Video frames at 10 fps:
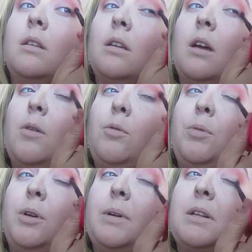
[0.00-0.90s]
I will
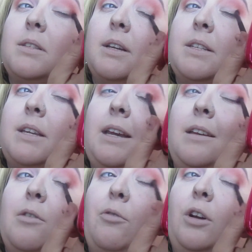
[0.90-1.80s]
put about 16
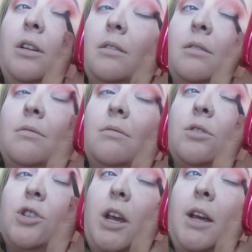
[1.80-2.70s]
different
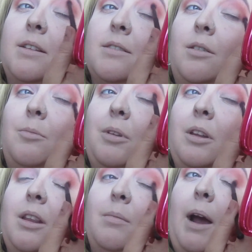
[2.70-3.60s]
shades on
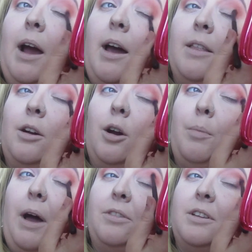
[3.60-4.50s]
my eye that are
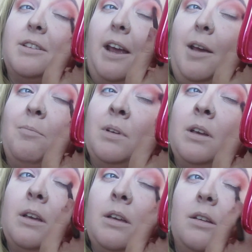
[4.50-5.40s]
about the same,
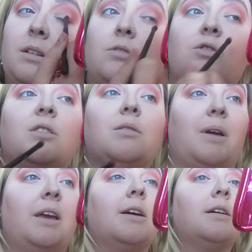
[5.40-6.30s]
just to
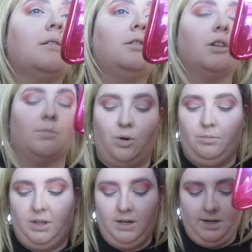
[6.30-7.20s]
make it look more
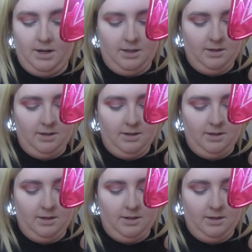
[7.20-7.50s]
blended.